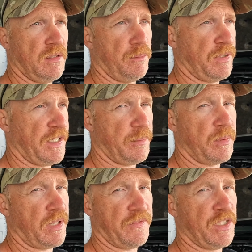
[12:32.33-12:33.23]
Plenty of
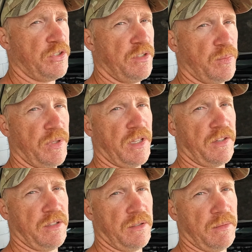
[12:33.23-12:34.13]
people having issues with
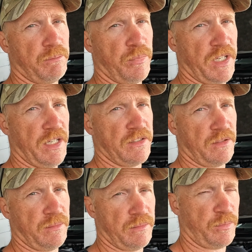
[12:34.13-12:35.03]
other brands,
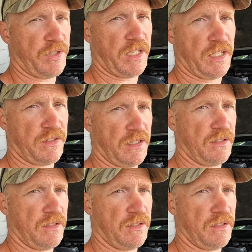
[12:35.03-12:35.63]
I'll put that out there.